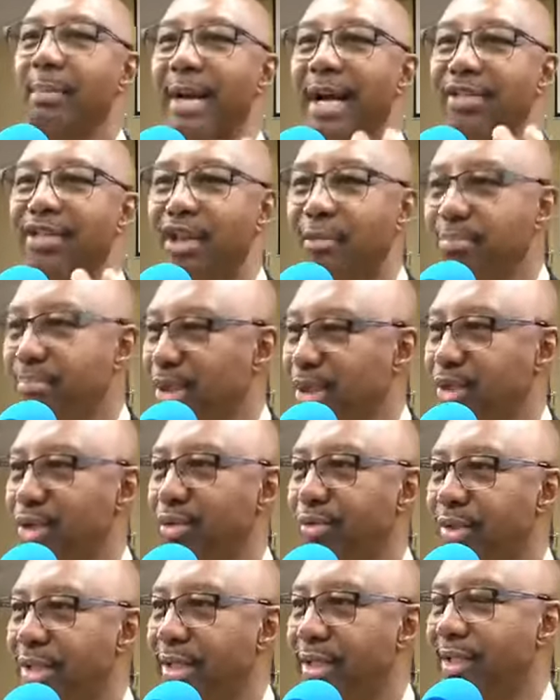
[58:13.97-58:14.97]
about the
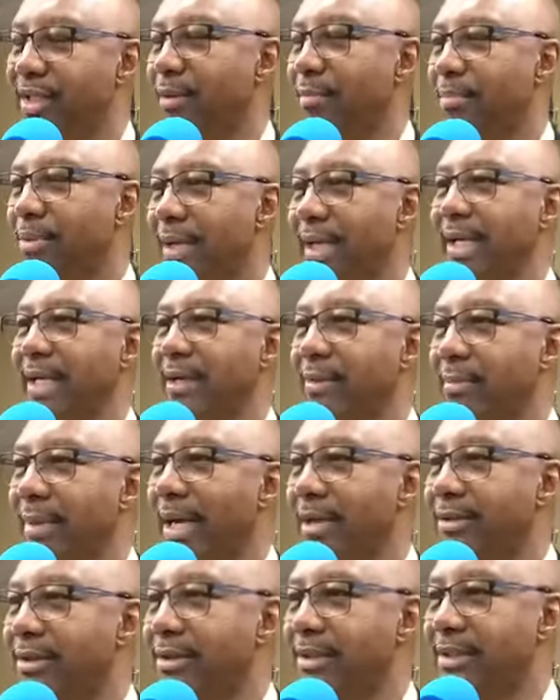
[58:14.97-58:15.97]
music, complaining
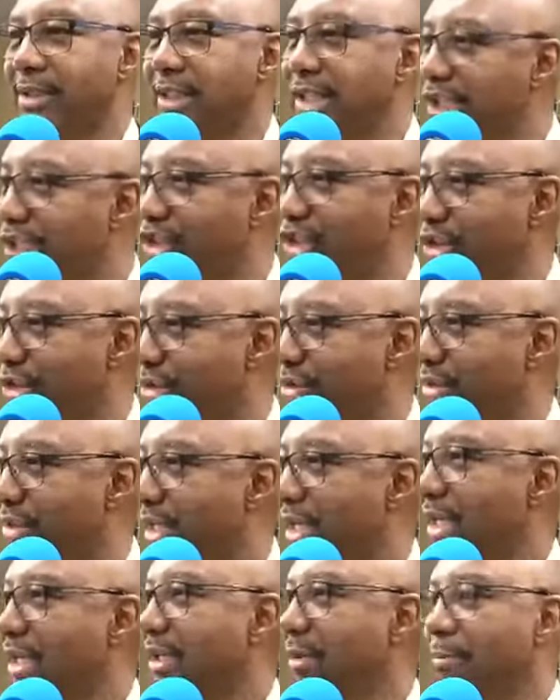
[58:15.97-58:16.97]
about the teachers,
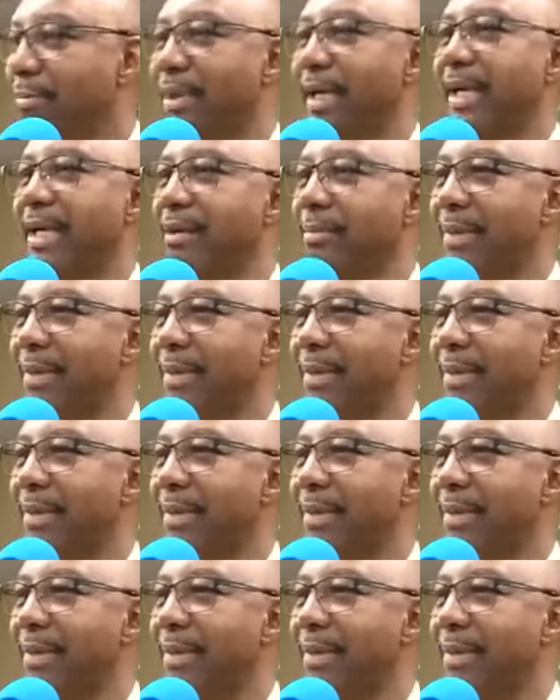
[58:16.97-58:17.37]
complaining